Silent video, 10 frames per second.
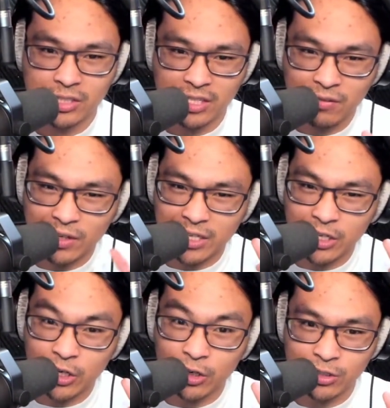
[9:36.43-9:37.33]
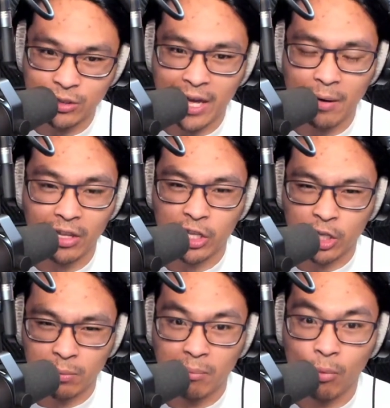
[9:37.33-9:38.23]
give an ear to that a
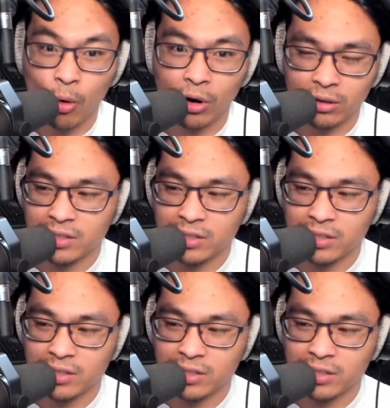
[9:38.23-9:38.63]
little bit more.